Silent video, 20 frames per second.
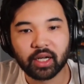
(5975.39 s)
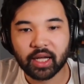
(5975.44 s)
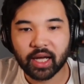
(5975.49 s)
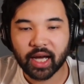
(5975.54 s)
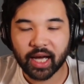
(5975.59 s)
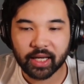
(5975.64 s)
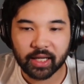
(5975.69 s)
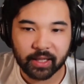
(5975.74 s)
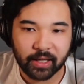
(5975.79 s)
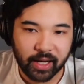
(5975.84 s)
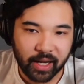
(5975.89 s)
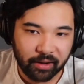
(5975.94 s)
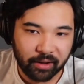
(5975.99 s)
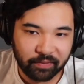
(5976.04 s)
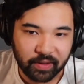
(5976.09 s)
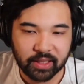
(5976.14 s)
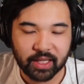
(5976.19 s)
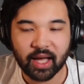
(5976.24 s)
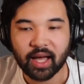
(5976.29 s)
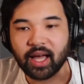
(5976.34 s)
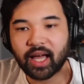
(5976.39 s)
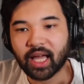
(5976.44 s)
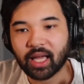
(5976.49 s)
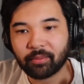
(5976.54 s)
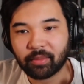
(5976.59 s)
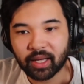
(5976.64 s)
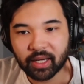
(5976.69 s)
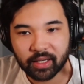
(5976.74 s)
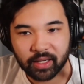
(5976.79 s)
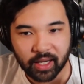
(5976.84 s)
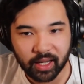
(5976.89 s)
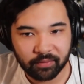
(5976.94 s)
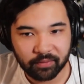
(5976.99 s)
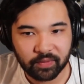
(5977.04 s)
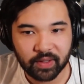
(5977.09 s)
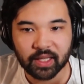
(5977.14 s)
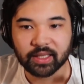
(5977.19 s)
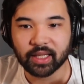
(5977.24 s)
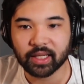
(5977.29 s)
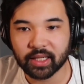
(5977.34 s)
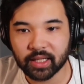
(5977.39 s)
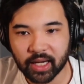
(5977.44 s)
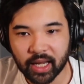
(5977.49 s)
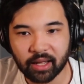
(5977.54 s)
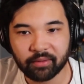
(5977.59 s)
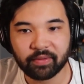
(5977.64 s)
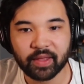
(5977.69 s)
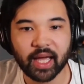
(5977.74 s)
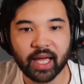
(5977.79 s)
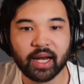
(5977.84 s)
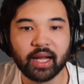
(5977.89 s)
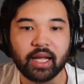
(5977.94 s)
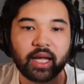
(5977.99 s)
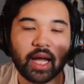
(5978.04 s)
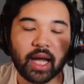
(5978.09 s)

I didn't have the time. I didn't have this. I didn't have that.